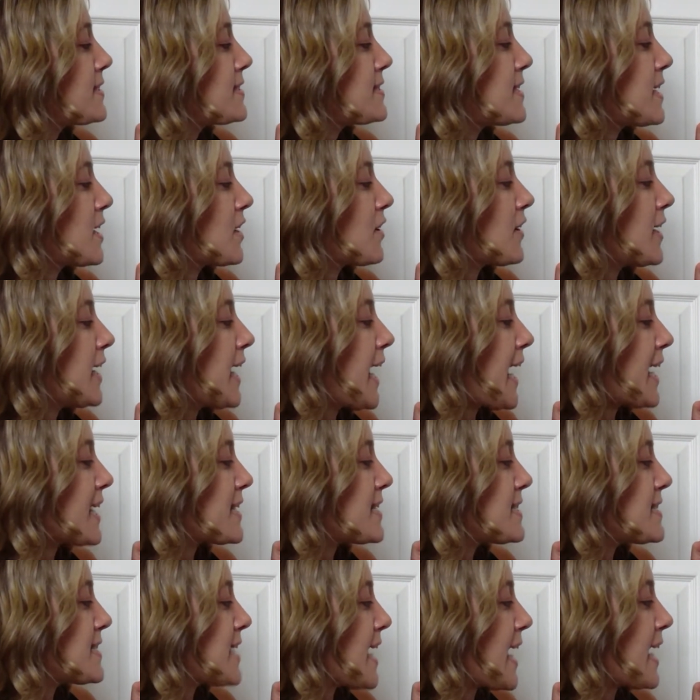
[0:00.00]
Diggory had
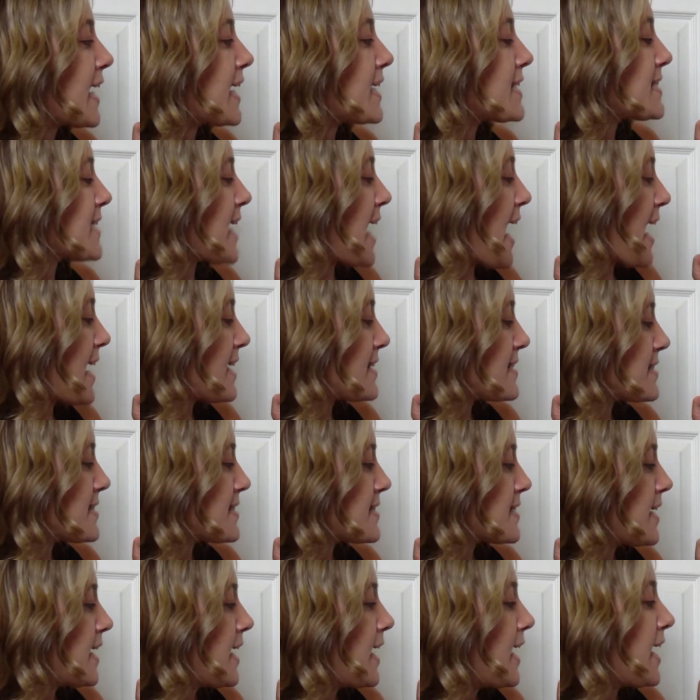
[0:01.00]
to take a
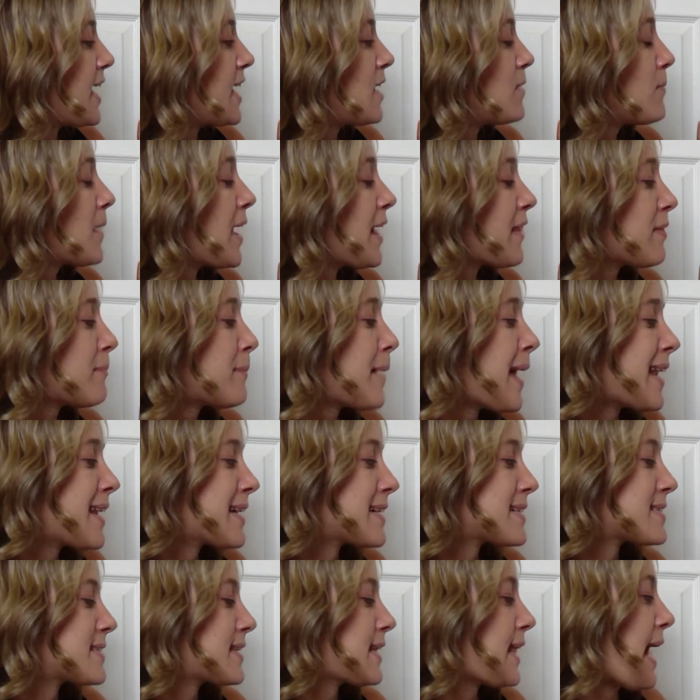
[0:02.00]
test in
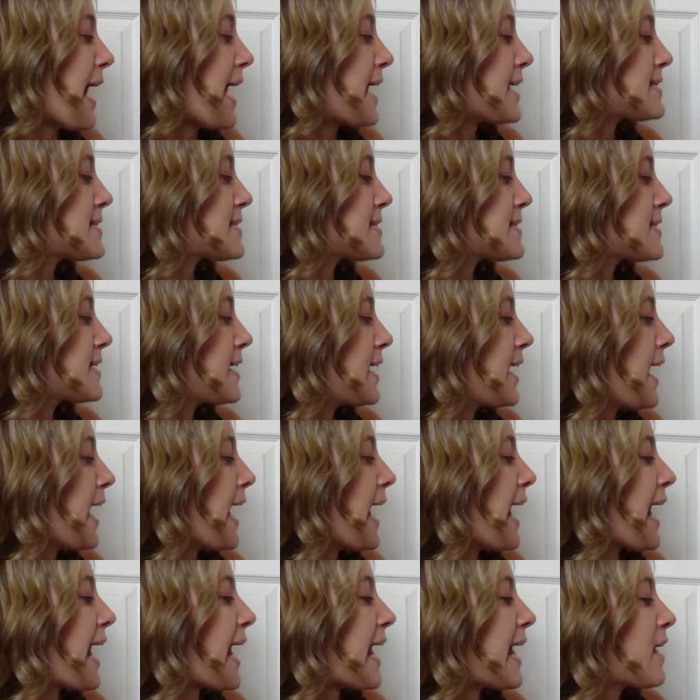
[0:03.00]
mathematics class,
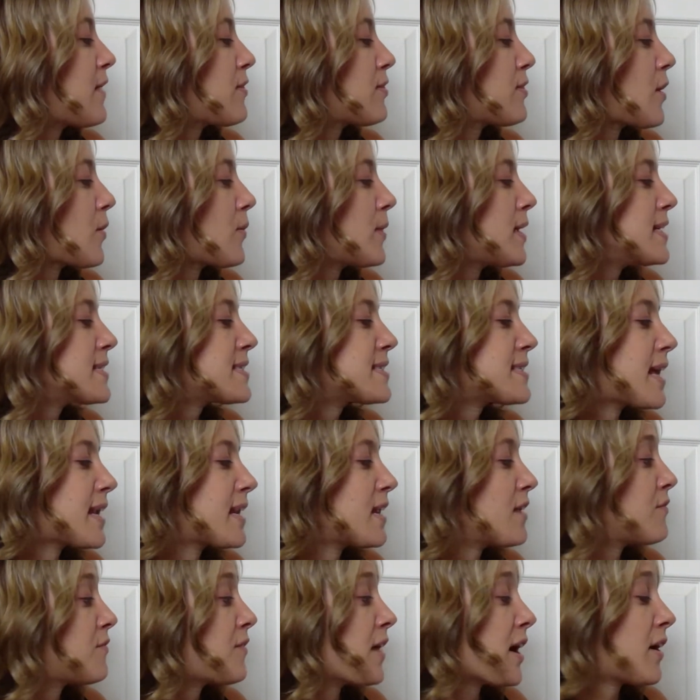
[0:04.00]
and though he
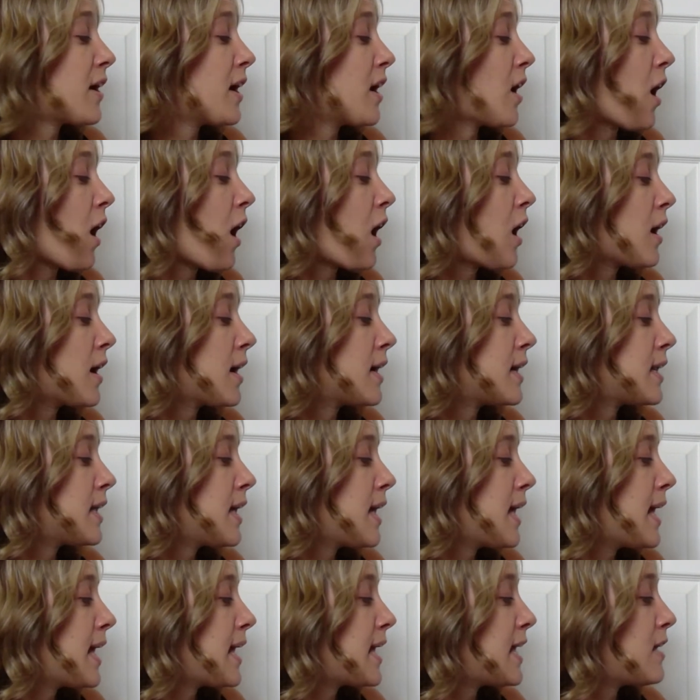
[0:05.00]
studied very hard,
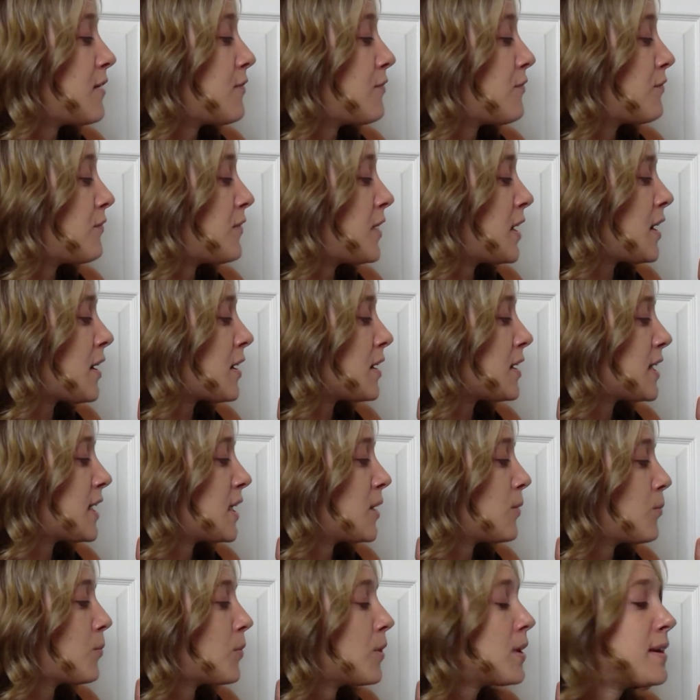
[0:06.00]
he feared he
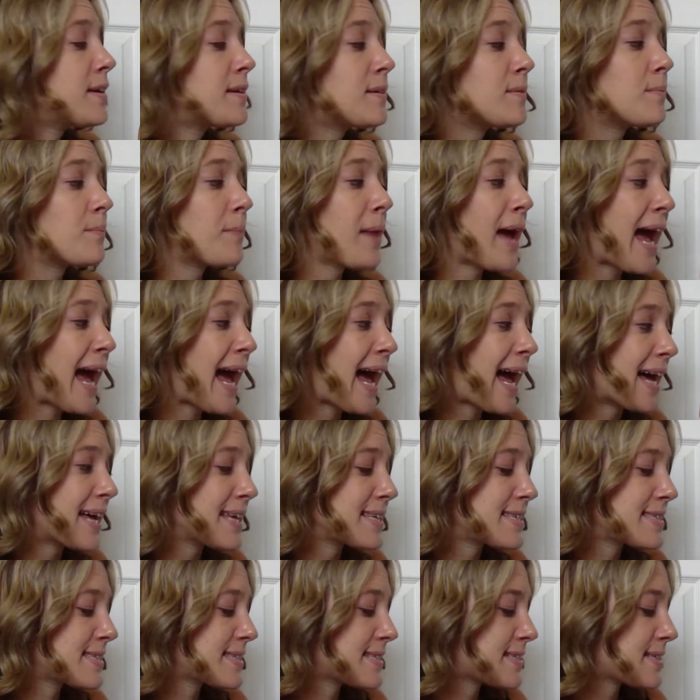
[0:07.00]
wouldn't
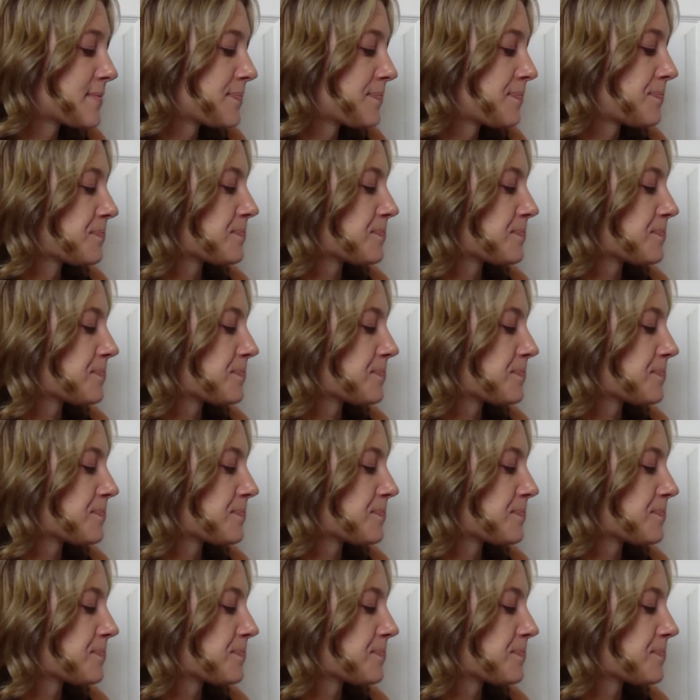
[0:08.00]
pass.